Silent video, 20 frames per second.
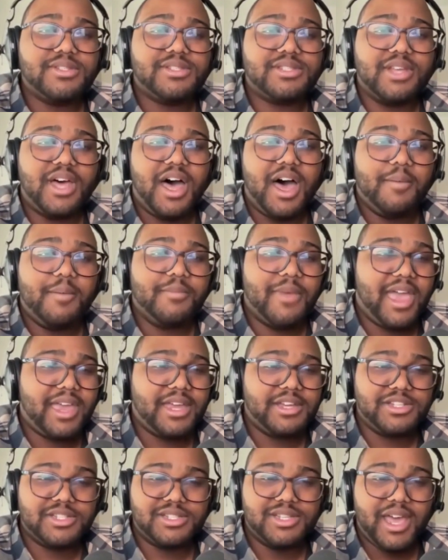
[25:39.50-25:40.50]
I
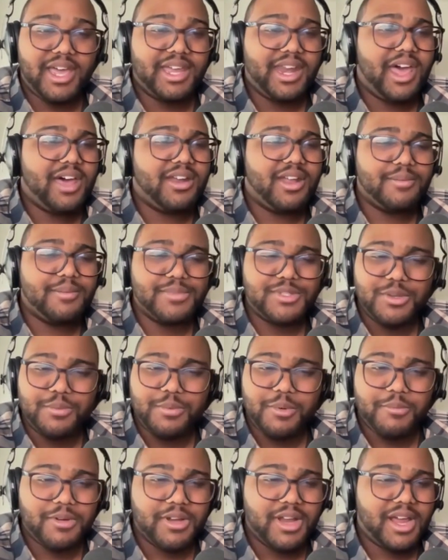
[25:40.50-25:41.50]
can just knock it out. I'm
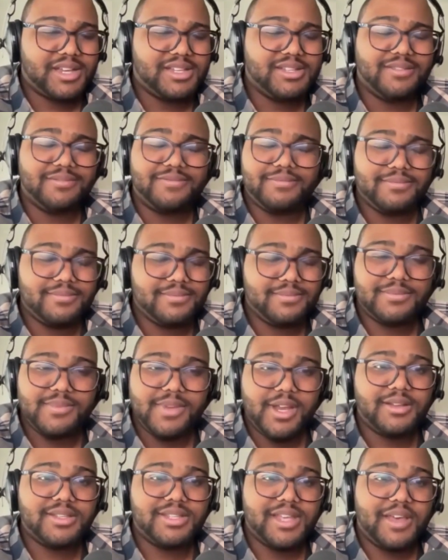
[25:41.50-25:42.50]
super productive.
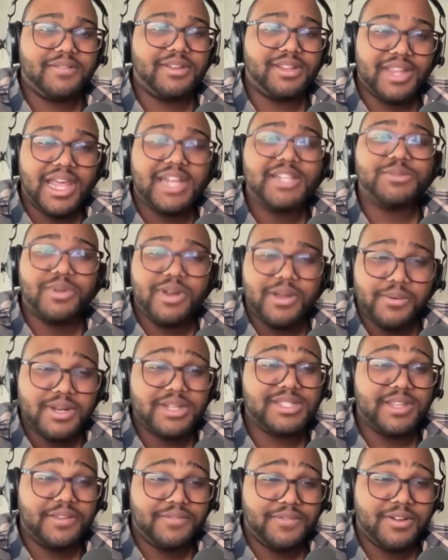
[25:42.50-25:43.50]
Definitely, that's what I want
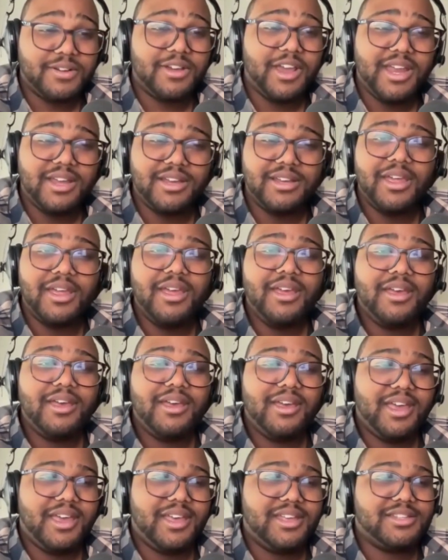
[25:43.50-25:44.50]
to see for Grain,
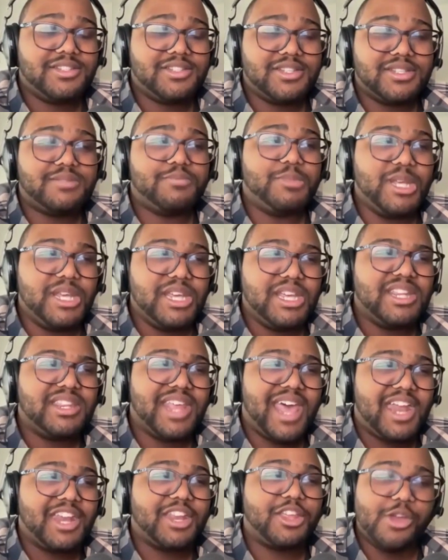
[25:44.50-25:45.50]
is just being
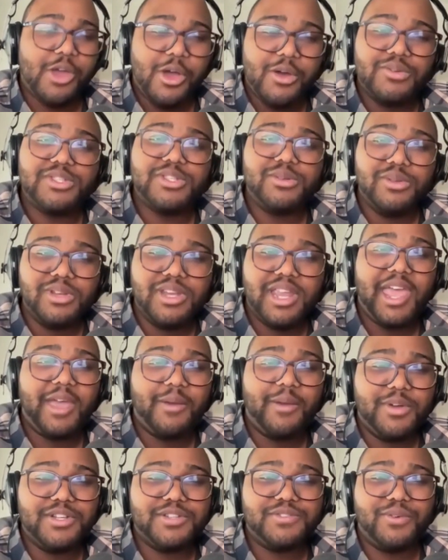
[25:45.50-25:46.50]
that go-to
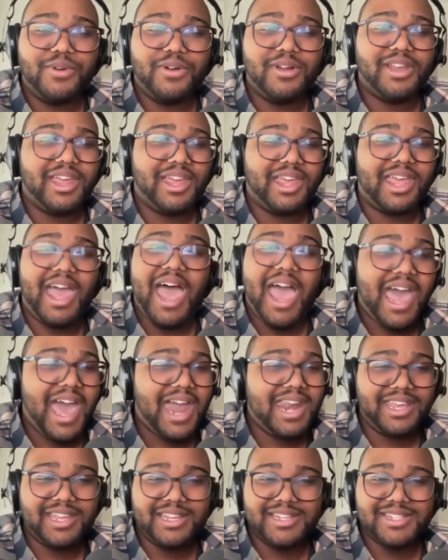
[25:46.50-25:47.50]
language for like I got
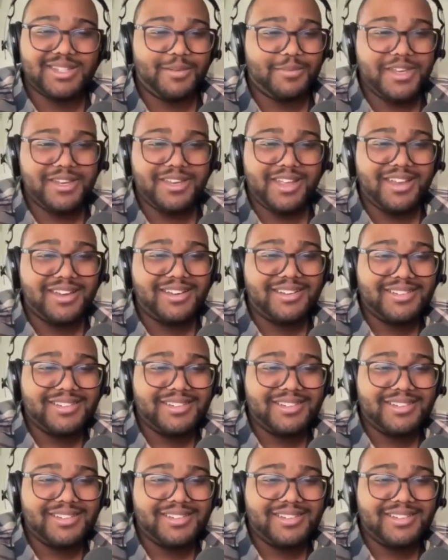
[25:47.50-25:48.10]
to get something done.